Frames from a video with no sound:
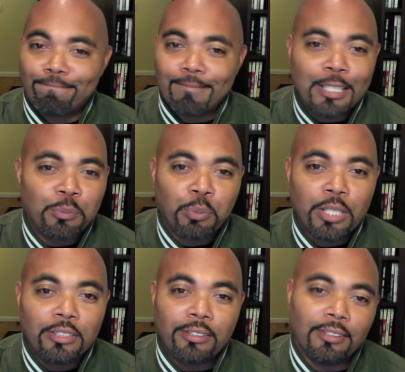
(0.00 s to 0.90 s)
it's
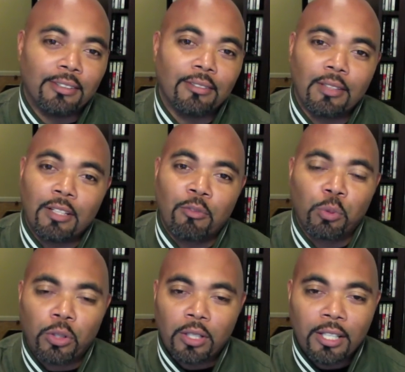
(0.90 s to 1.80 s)
preseason. If
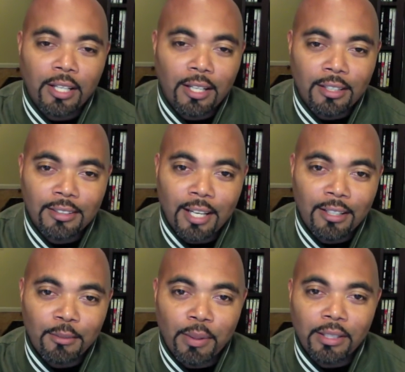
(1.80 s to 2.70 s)
we're going to get
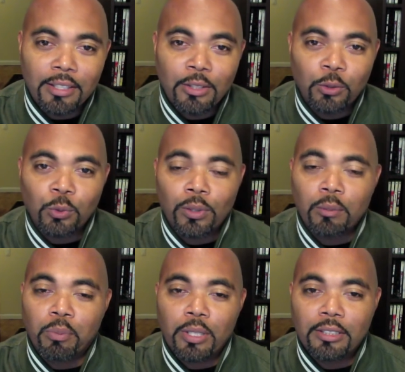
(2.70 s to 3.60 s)
excited about the Eagles winning
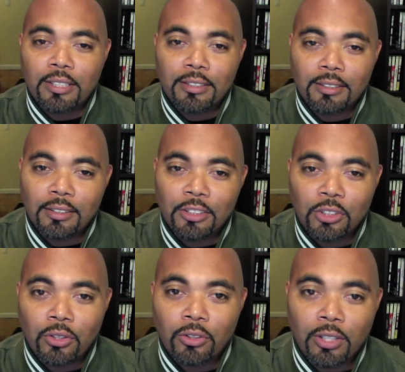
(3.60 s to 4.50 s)
preseason,
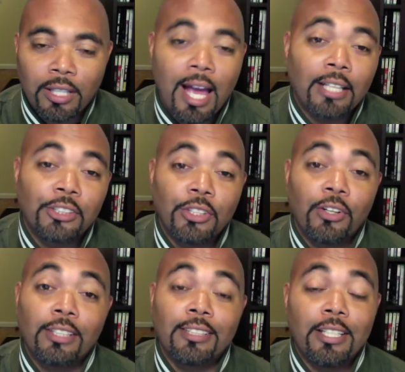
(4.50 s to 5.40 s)
just look to last year
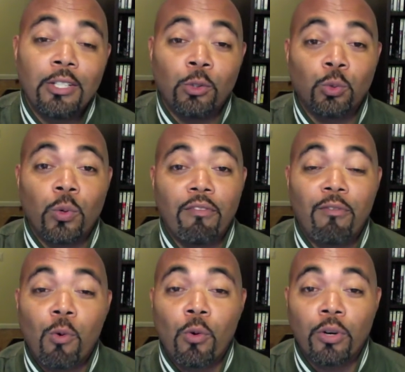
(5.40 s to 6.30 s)
as the Eagles went
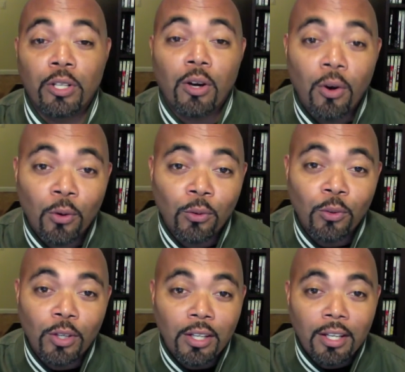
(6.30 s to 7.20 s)
4-0
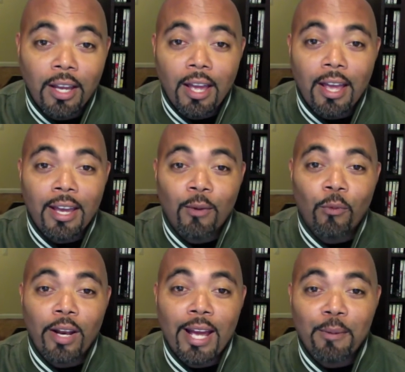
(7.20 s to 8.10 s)
and
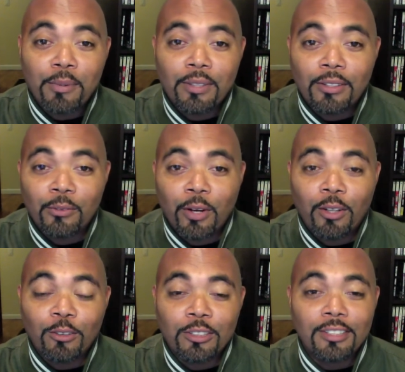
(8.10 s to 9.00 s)
what happened in the
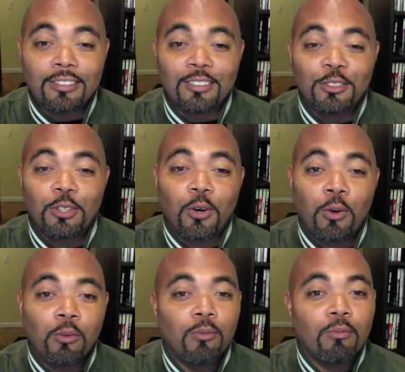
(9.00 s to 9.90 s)
regular season.
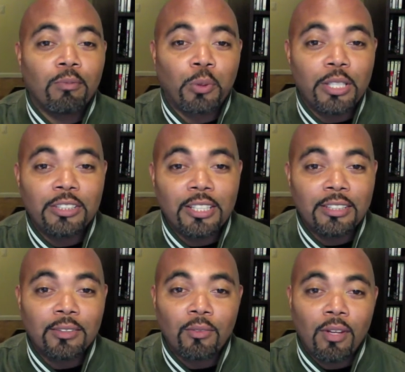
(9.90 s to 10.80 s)
So
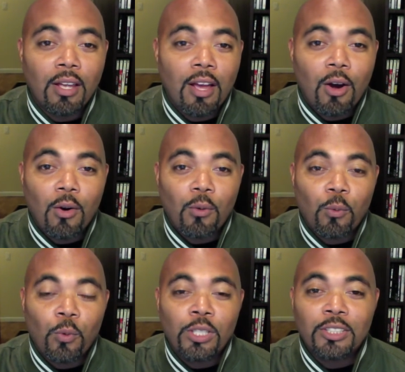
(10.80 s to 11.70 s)
preseason,
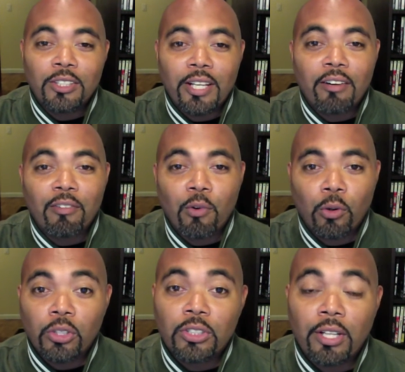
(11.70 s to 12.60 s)
what is it there
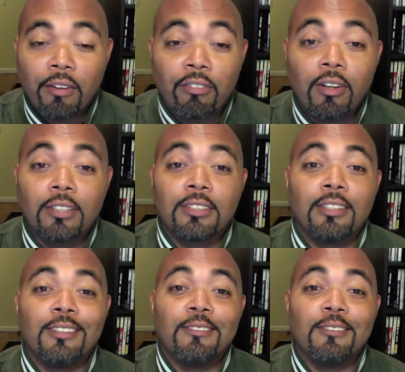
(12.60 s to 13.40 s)
for? It's there for us to